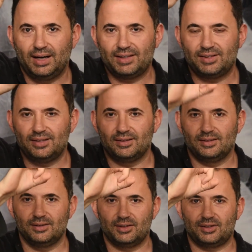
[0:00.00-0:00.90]
as in
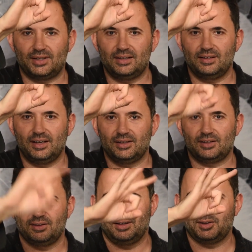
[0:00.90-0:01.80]
the sun
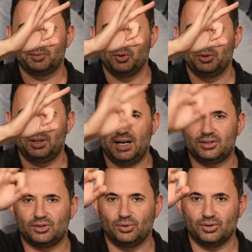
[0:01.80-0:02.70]
is a small
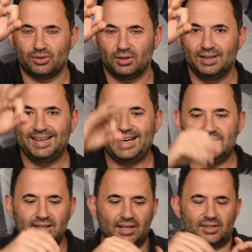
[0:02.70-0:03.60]
light source,
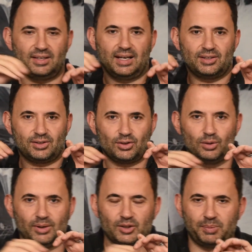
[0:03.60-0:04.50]
and yes, it has
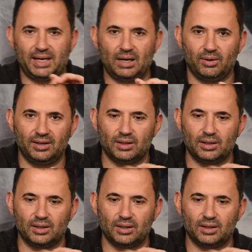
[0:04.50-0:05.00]
so much power.